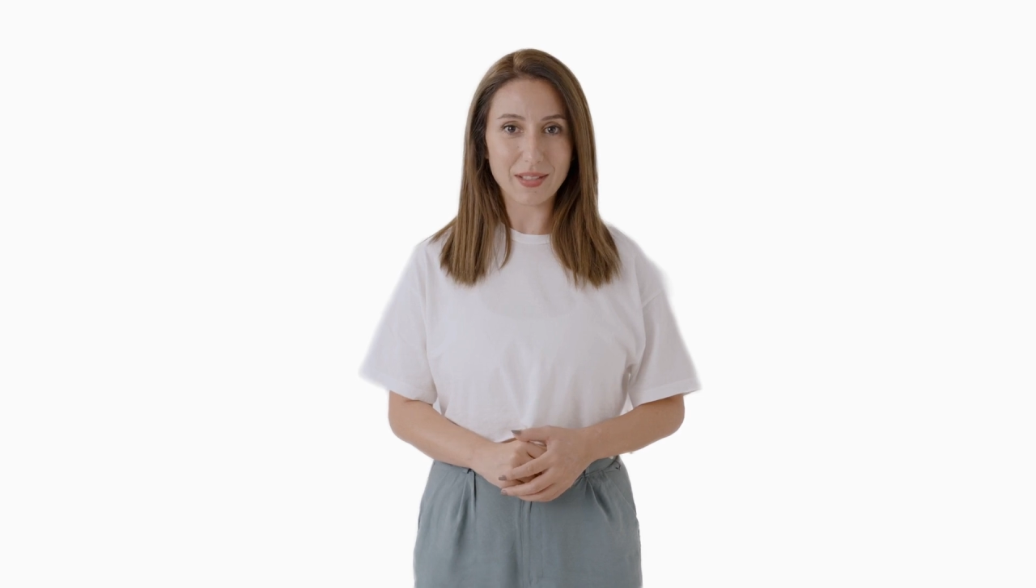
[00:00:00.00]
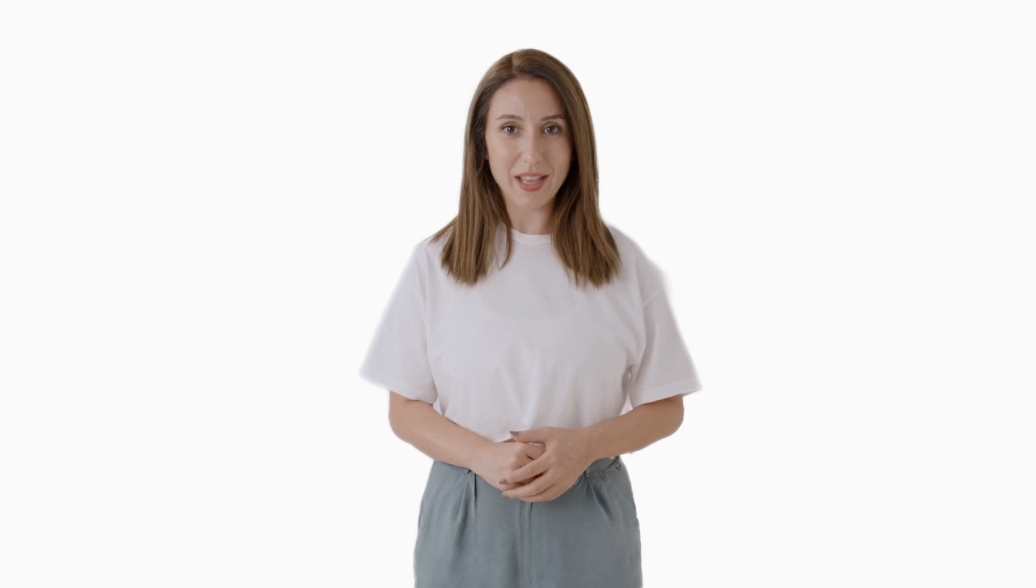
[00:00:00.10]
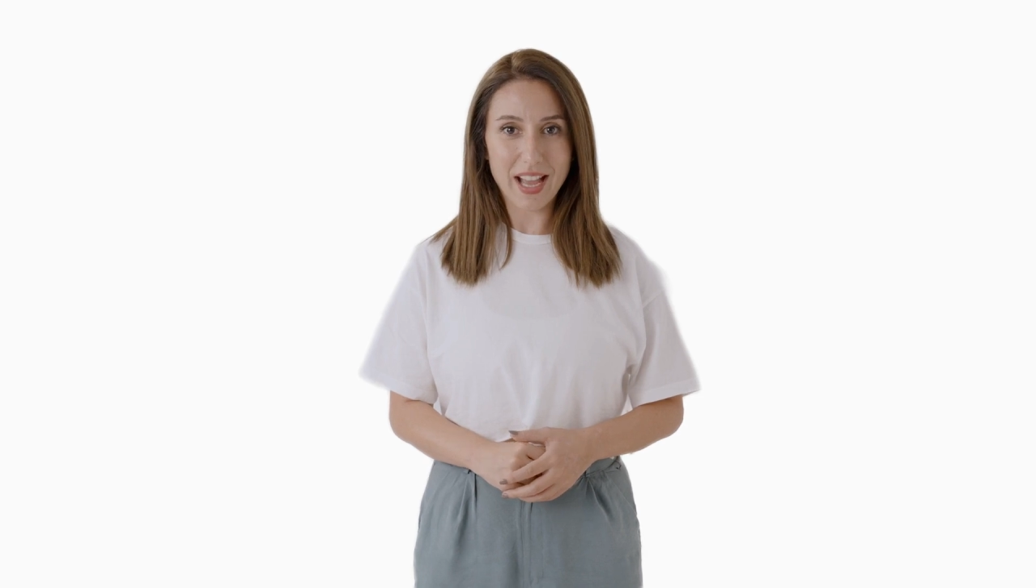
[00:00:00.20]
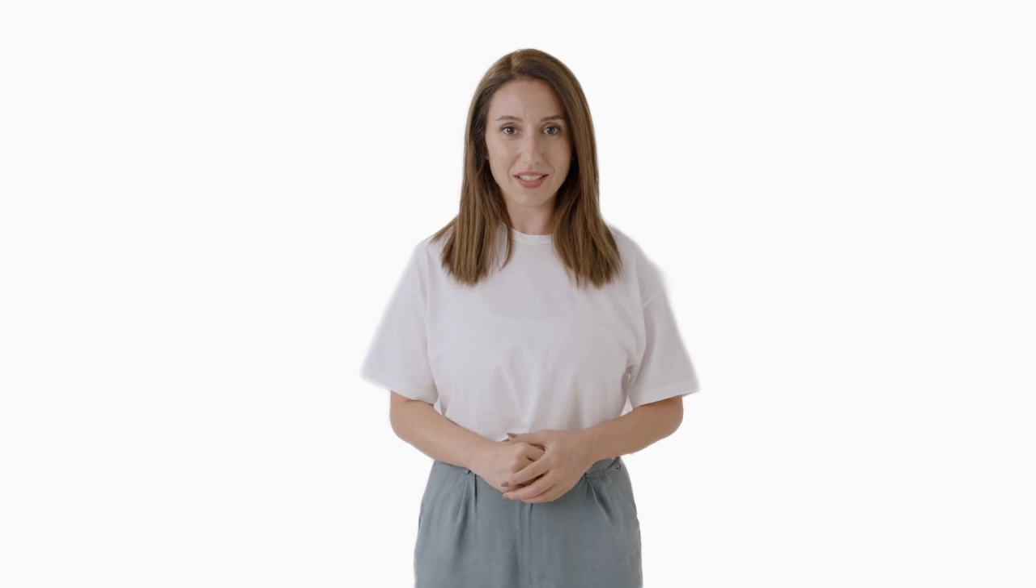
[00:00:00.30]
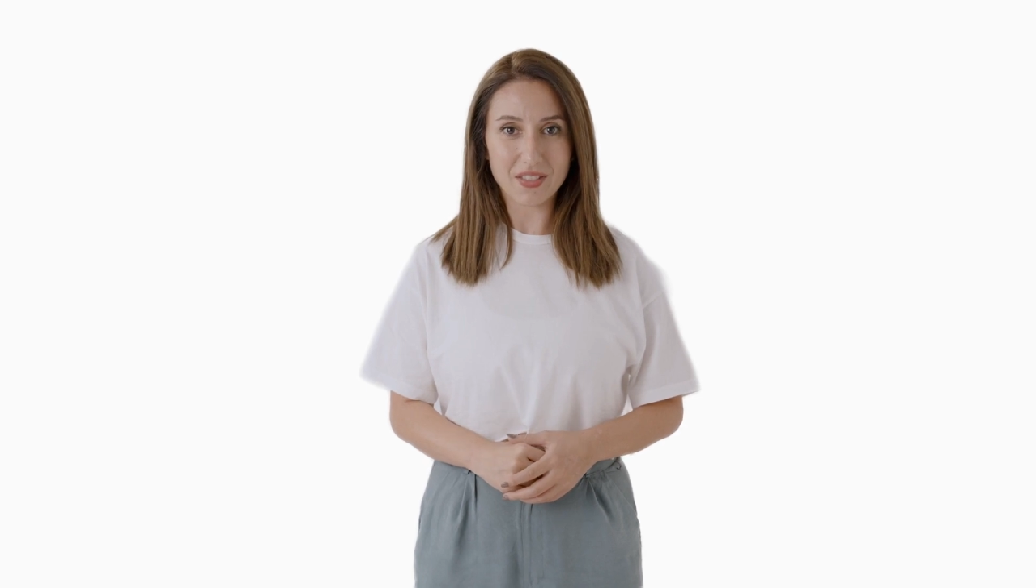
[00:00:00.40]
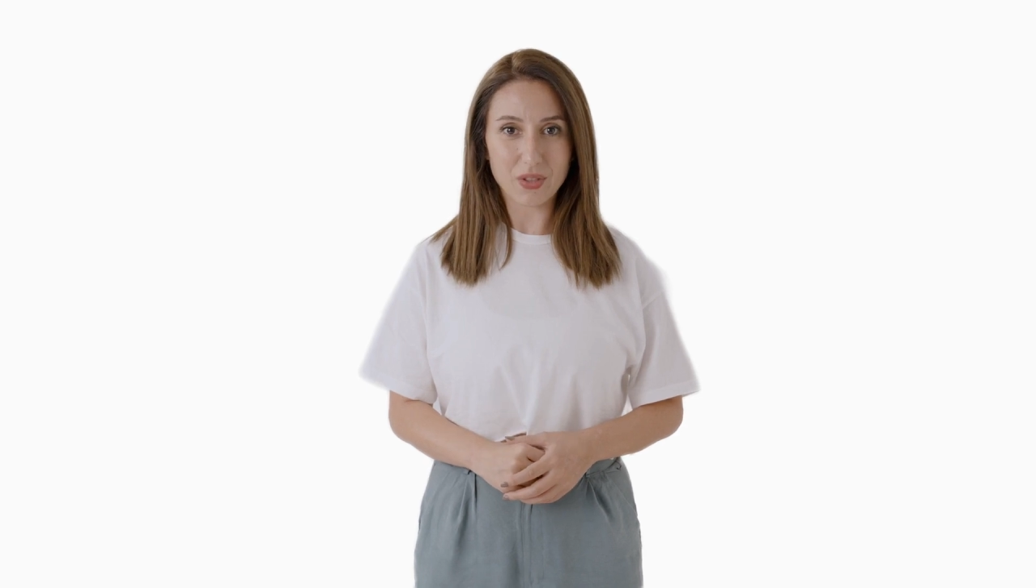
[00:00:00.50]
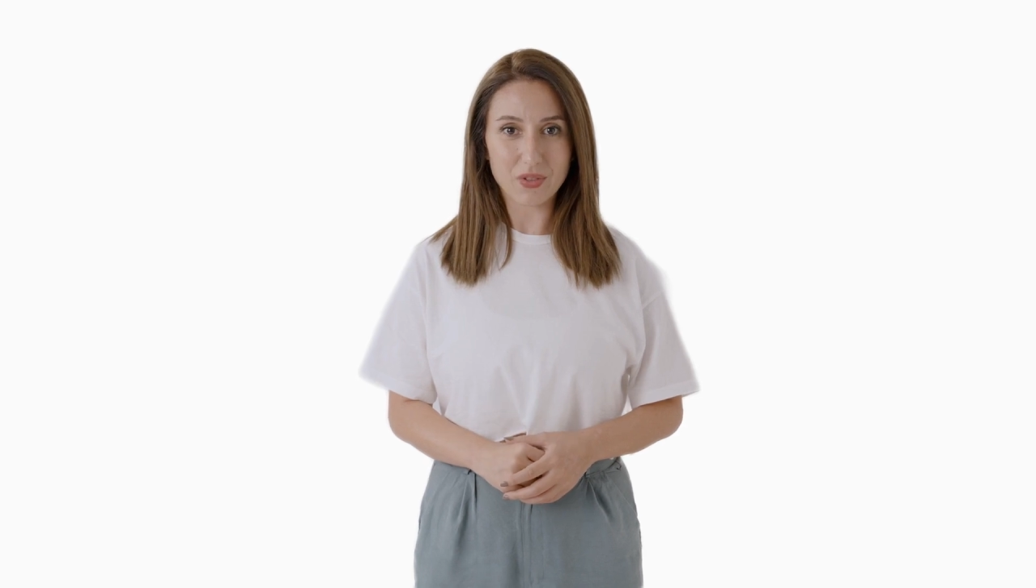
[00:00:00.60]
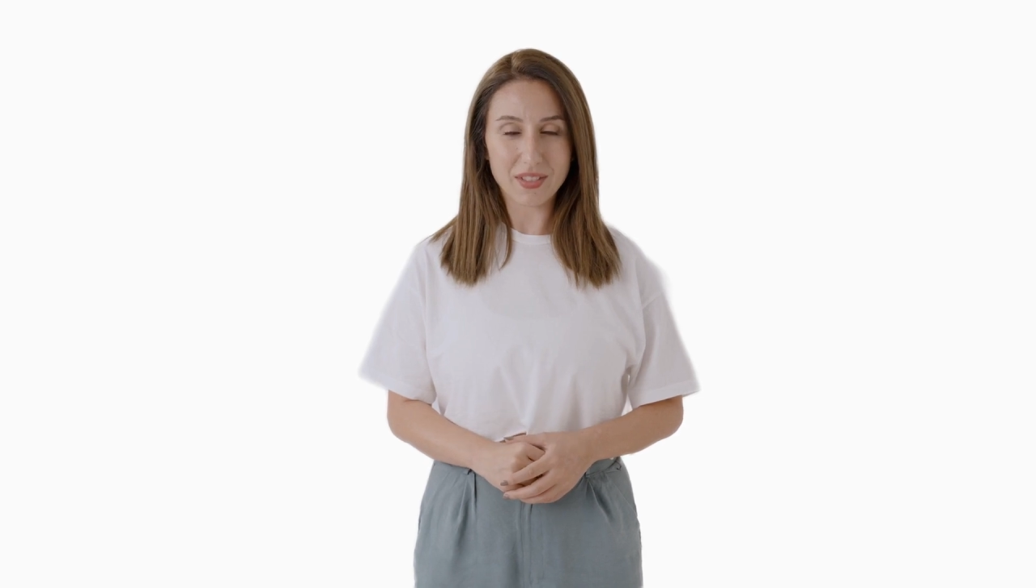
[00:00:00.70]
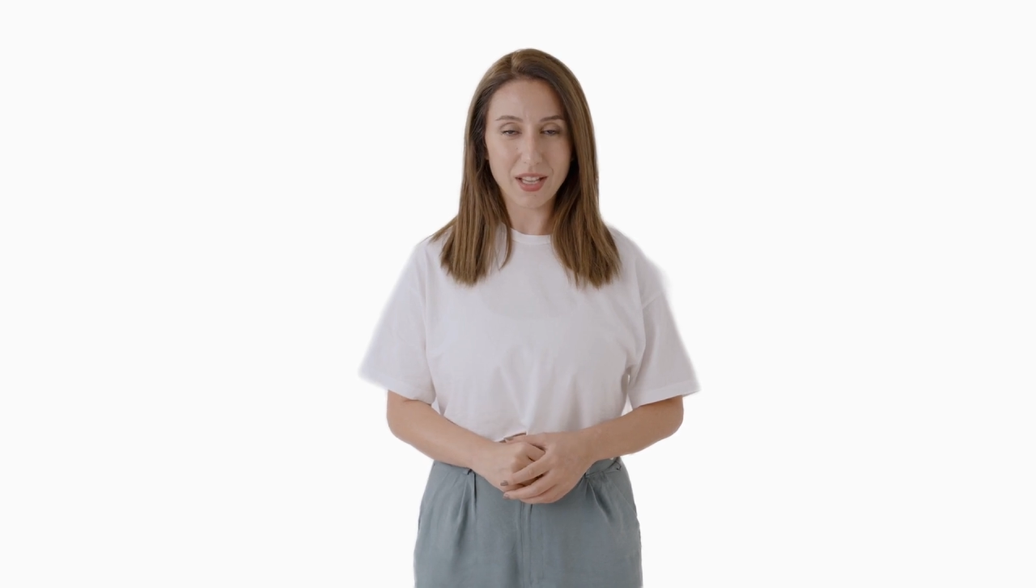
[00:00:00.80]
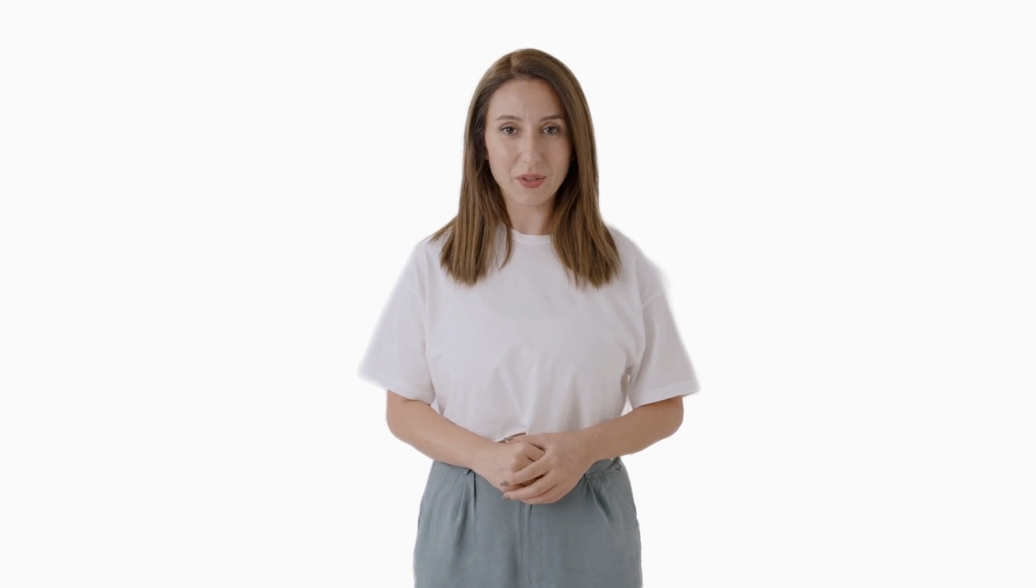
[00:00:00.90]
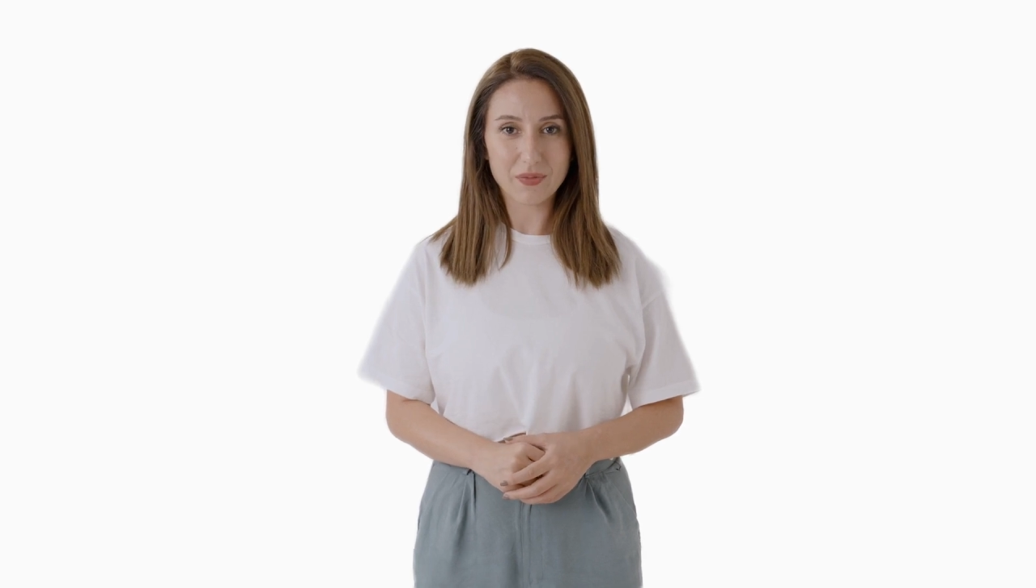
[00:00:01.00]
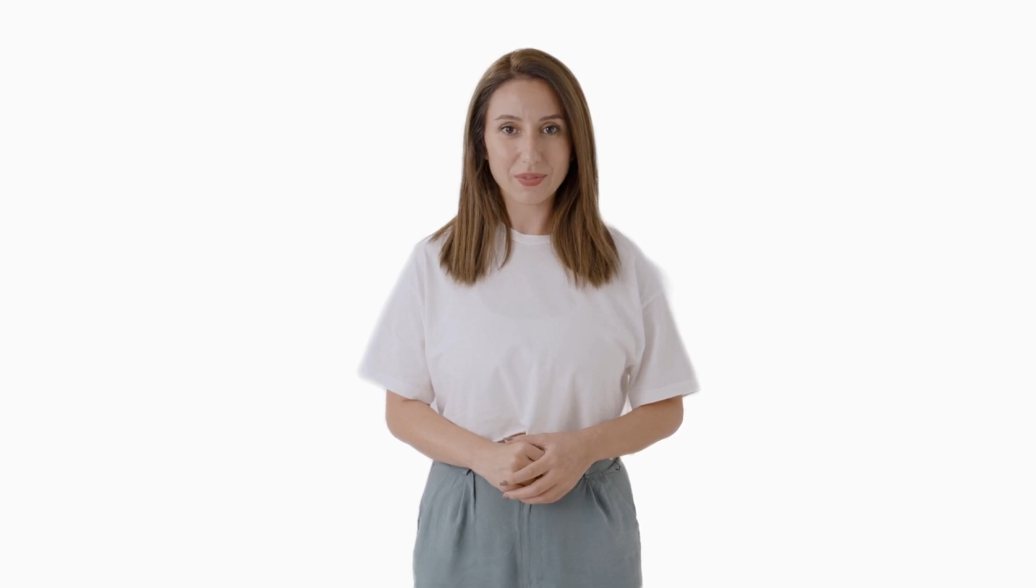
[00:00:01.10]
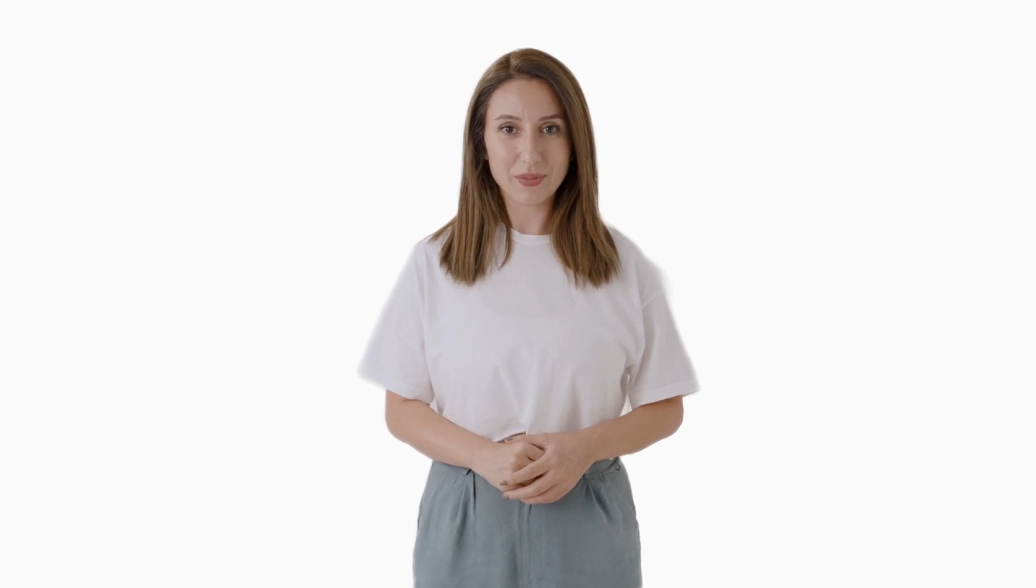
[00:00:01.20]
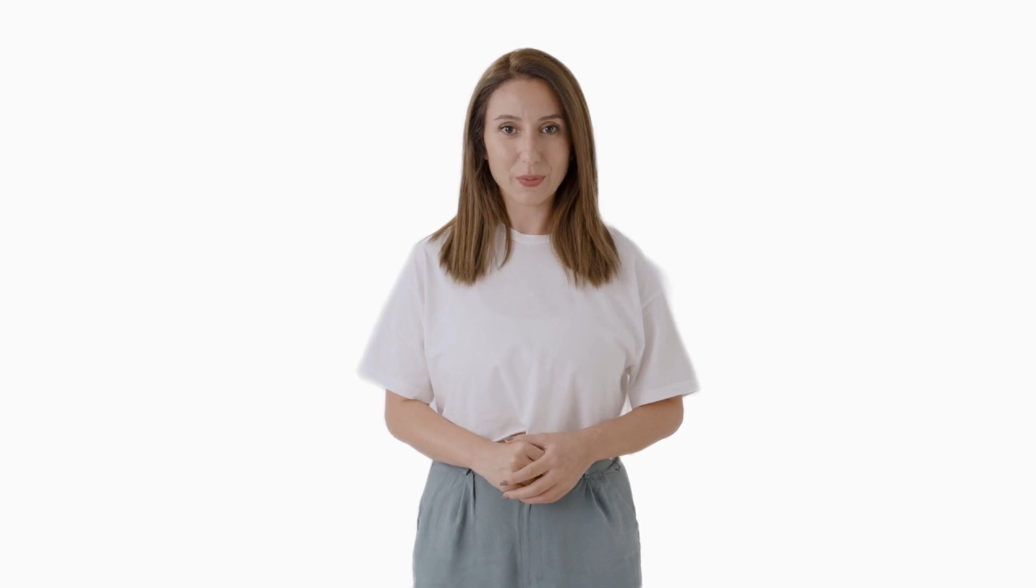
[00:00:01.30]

Ask yourself,